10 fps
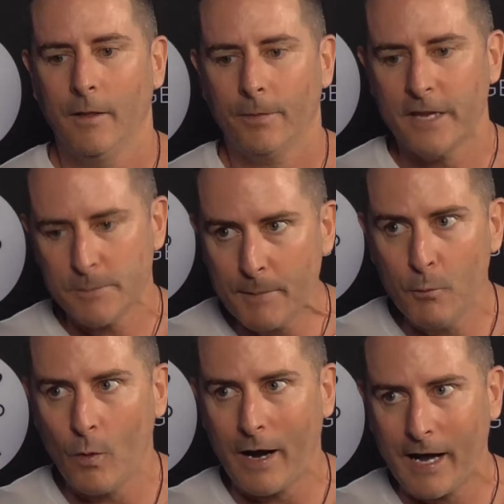these
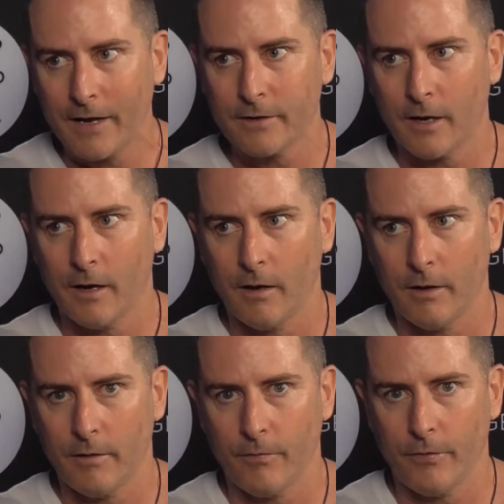people don't
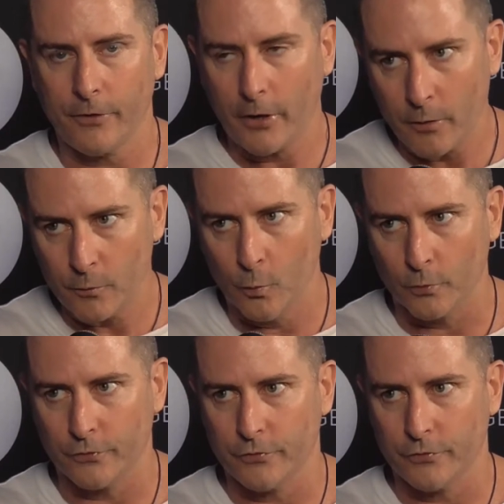own the horses.